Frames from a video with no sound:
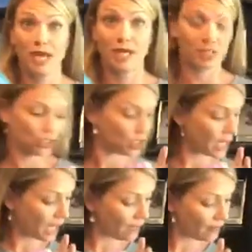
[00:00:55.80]
package,
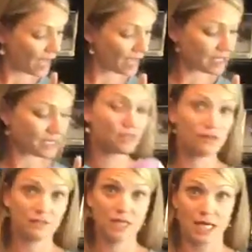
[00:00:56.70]
and that is
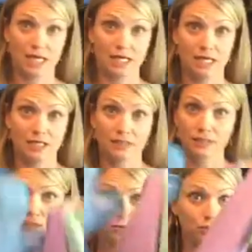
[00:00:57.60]
$50.99.
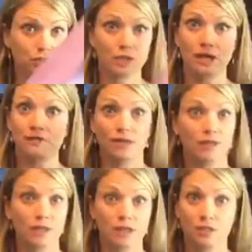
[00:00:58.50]
This will do
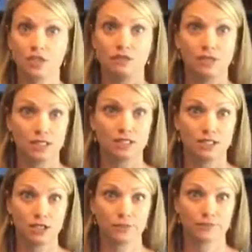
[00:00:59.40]
everything that you need it to
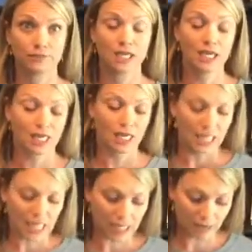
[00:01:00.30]
do.
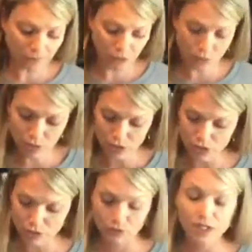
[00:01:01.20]
If you want
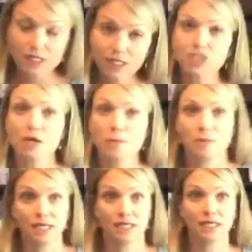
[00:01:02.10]
to really jump
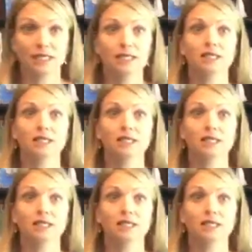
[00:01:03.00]
in